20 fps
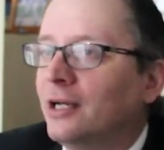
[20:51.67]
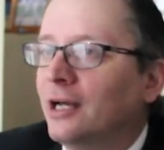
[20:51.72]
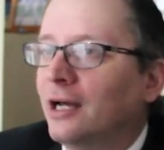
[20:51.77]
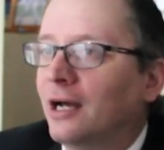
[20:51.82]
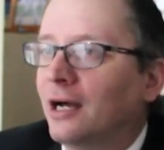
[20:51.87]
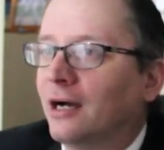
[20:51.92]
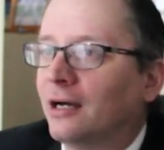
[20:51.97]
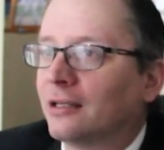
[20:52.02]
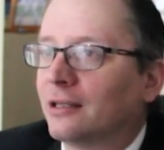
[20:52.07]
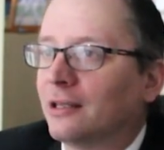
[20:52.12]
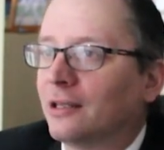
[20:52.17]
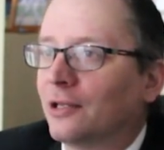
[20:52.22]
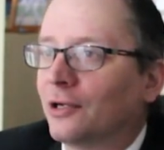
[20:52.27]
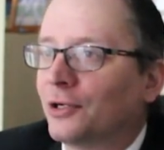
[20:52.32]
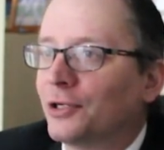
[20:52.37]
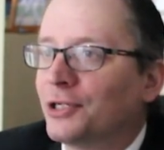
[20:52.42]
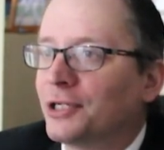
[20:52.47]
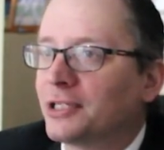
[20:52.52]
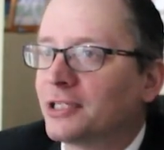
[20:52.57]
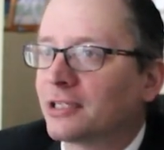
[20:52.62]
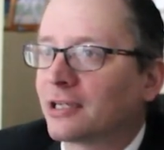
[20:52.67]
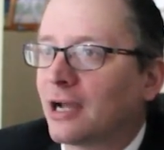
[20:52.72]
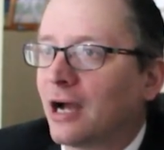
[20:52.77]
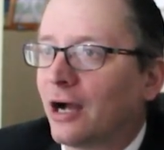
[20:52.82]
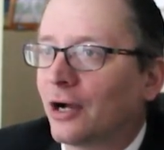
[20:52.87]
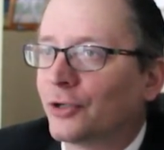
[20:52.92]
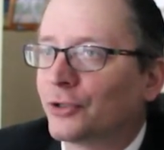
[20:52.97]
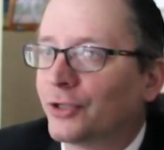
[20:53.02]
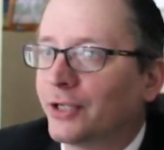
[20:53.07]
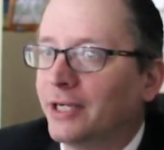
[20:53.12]
The largest
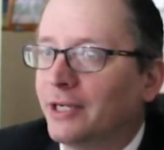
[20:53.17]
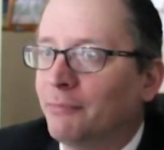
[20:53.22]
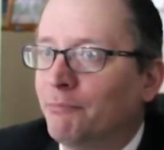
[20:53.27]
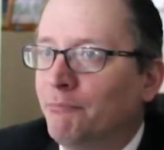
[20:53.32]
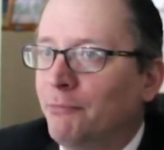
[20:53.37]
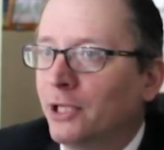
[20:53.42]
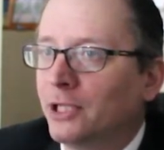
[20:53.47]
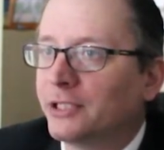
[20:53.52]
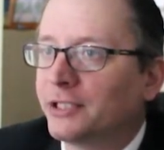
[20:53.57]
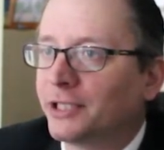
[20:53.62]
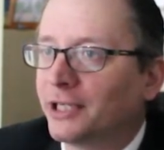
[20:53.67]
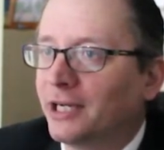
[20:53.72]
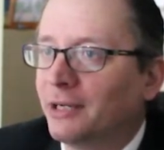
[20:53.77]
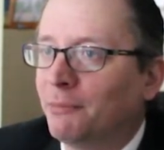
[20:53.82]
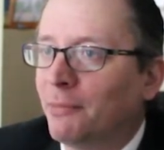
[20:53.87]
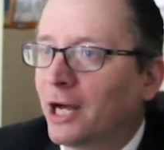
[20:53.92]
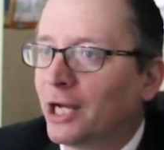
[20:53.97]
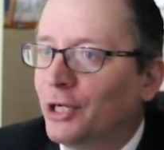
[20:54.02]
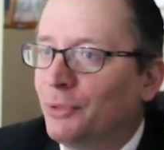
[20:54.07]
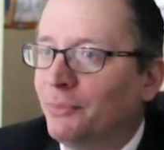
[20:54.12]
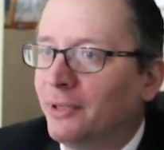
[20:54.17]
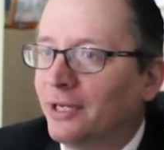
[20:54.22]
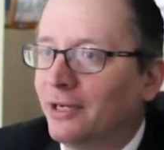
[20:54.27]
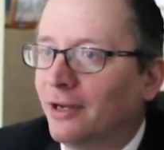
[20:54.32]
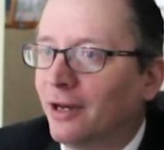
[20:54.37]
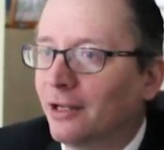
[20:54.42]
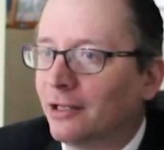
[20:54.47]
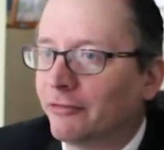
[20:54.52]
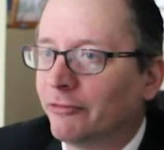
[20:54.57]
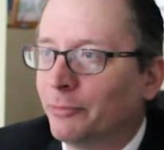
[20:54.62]
concrete military monument in
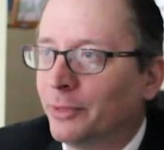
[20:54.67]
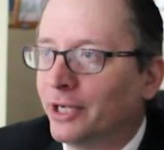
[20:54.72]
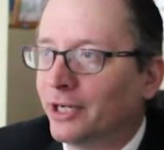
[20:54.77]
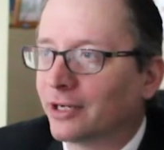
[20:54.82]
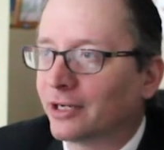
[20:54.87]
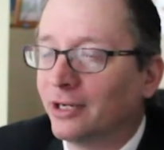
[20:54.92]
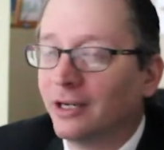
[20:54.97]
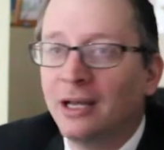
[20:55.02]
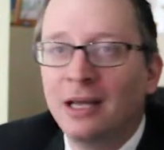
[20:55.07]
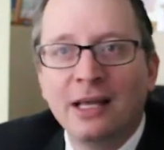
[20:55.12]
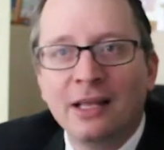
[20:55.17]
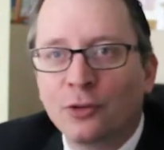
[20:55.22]
all of America.